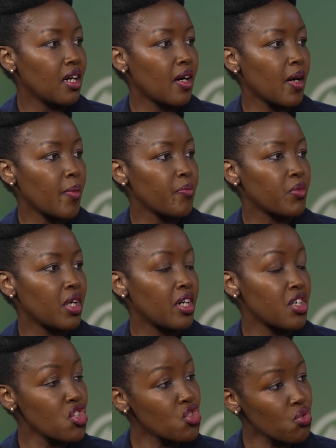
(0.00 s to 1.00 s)
um,
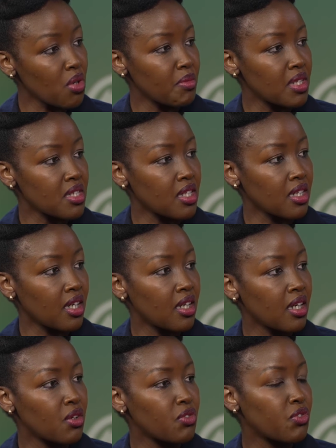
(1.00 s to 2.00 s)
uh, instruments that
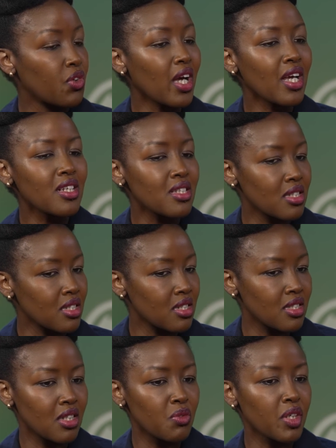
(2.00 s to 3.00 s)
allow for any
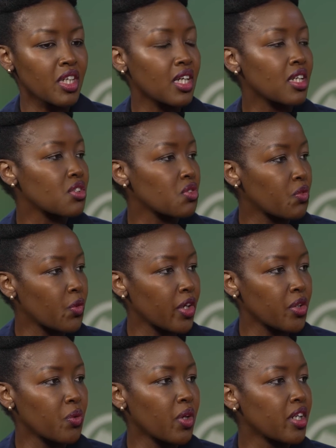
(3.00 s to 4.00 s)
citizen, regardless of where
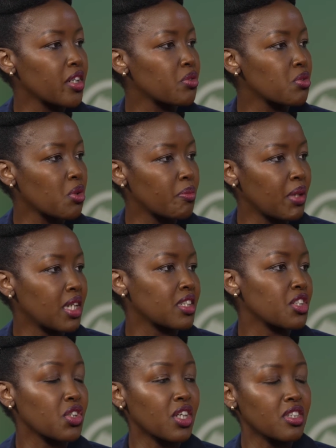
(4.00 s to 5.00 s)
you are in a rural part
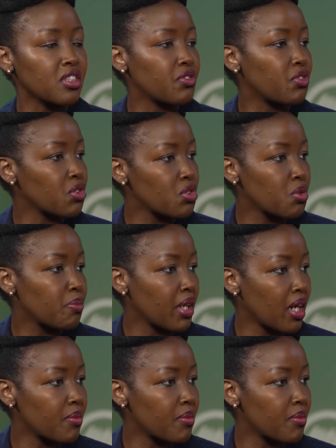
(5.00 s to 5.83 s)
and you can't afford to pay